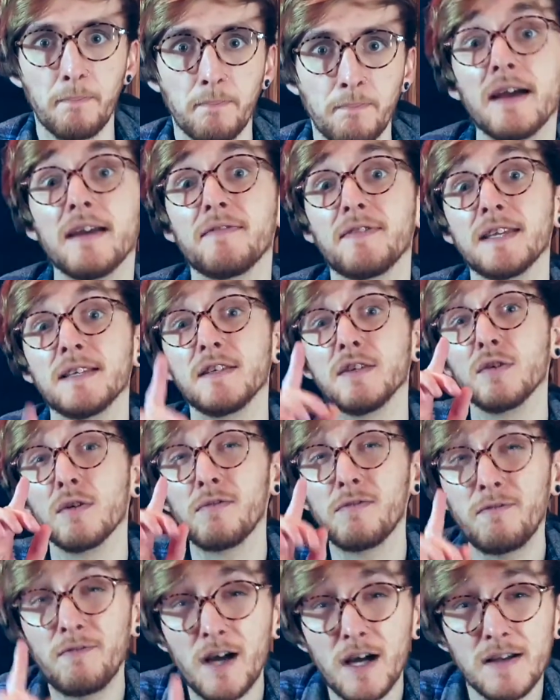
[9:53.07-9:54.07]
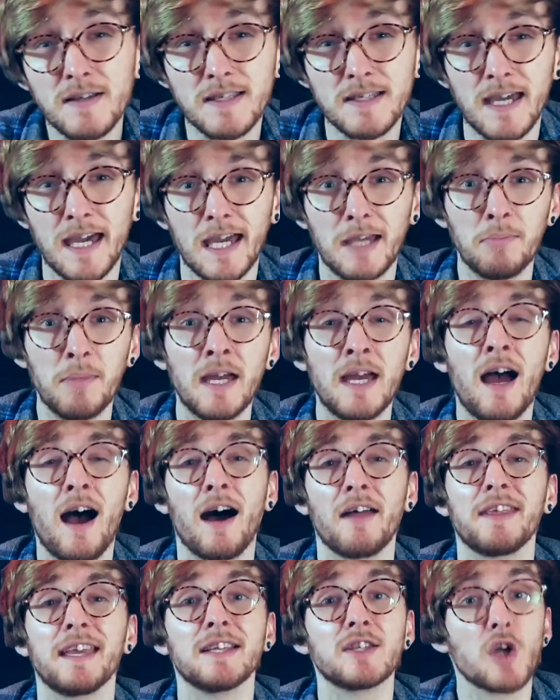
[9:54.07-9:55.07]
But if this is your first game,
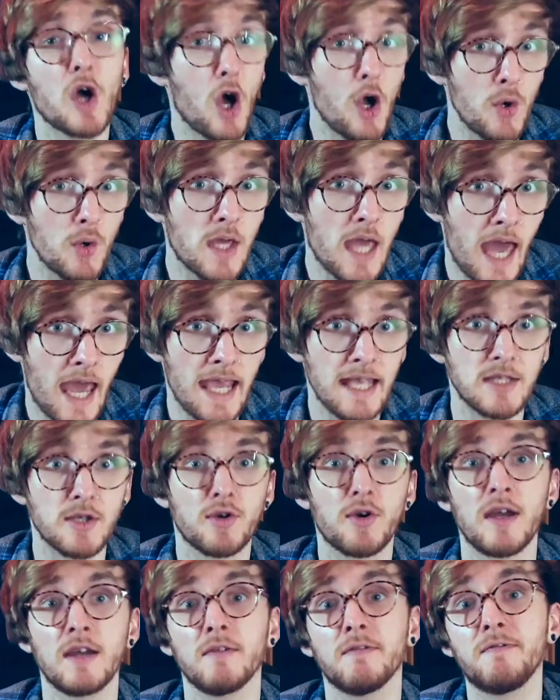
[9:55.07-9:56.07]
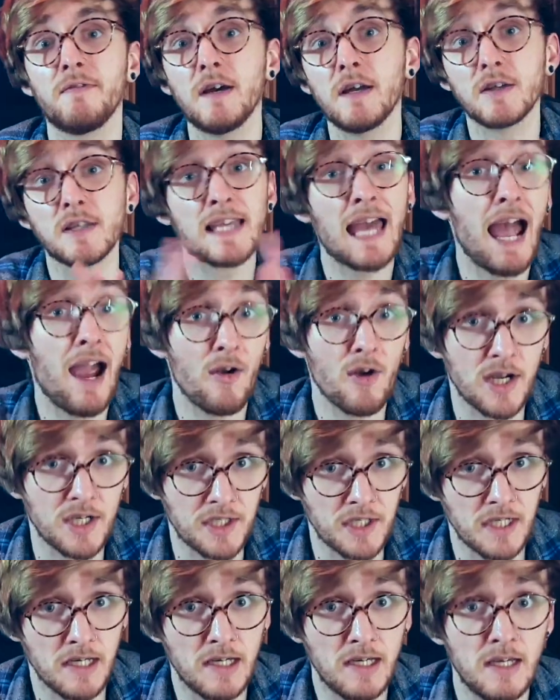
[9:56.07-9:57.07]
I think it's okay to create your first
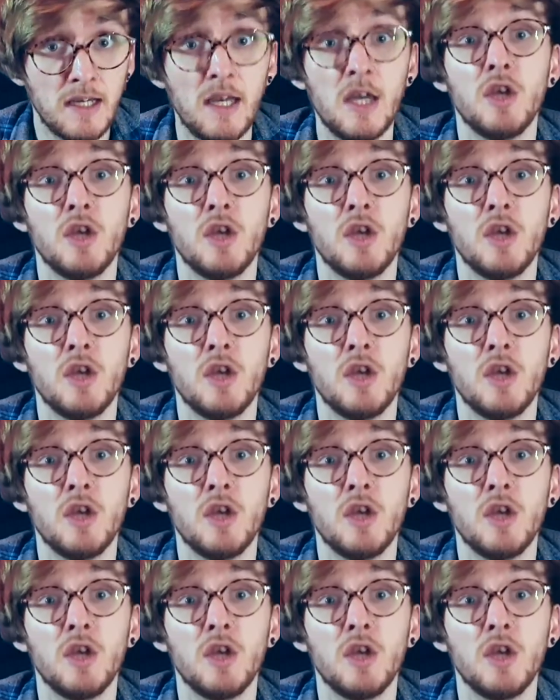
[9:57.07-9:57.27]
character